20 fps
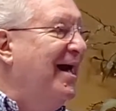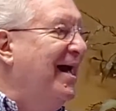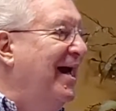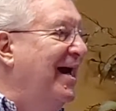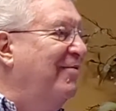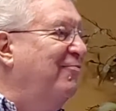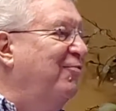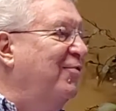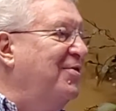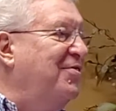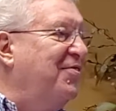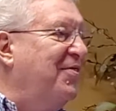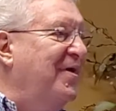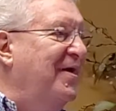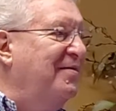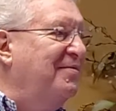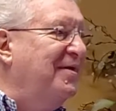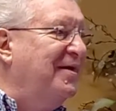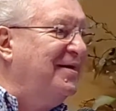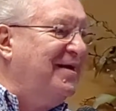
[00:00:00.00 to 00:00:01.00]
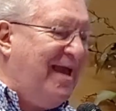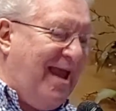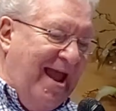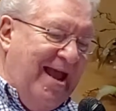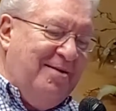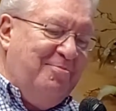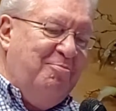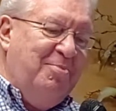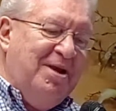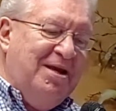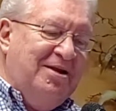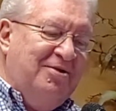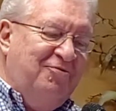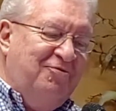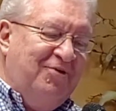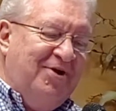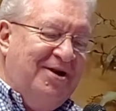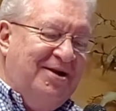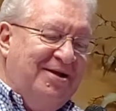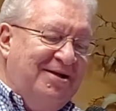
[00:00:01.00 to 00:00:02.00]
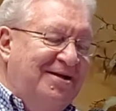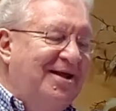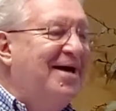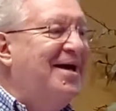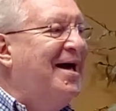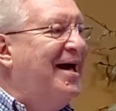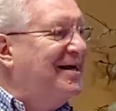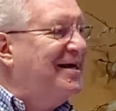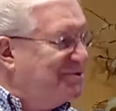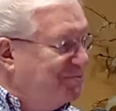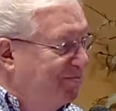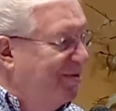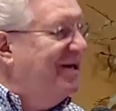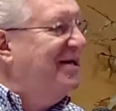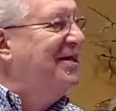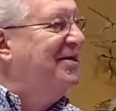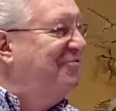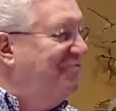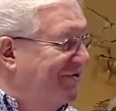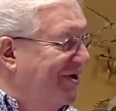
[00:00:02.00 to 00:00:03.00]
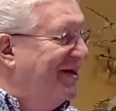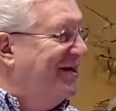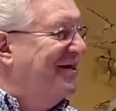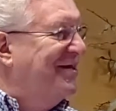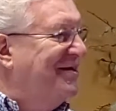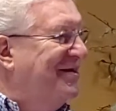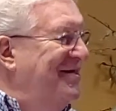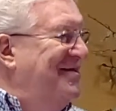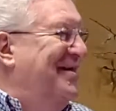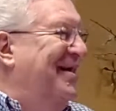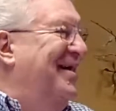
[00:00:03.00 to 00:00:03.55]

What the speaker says: "Everything that can be invented has been invented."